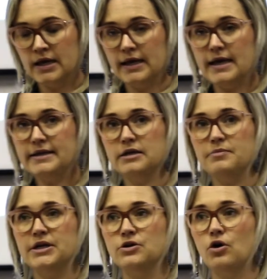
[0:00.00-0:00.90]
it can
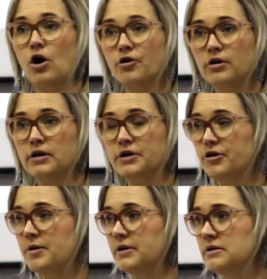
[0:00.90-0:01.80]
be an oral
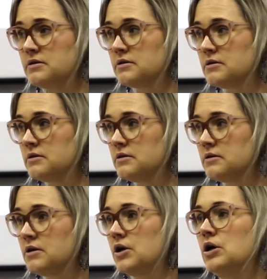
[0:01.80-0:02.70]
agreement,
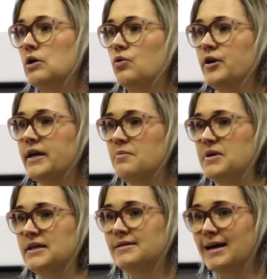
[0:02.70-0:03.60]
or it can
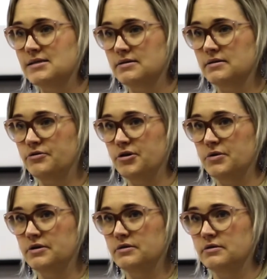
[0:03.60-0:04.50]
be a tacit
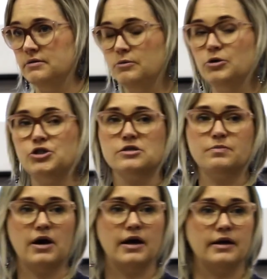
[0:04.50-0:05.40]
agreement, which is
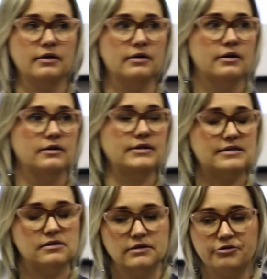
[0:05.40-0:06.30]
by,
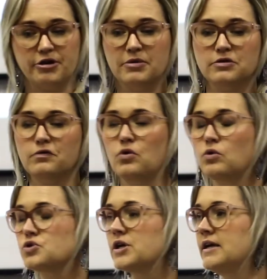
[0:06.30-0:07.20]
tacit agreement of
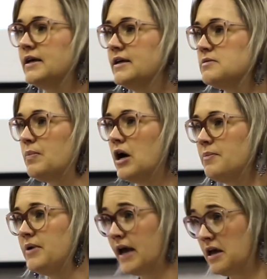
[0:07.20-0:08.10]
course, is by
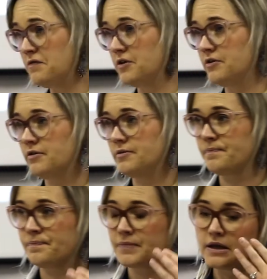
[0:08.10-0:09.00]
behavior.
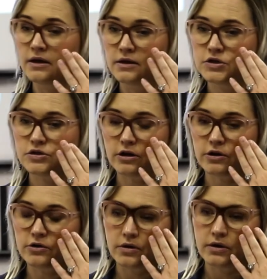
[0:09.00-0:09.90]

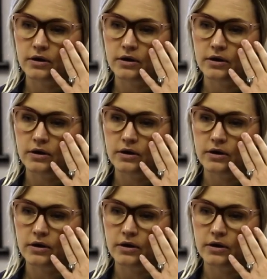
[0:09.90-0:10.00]
So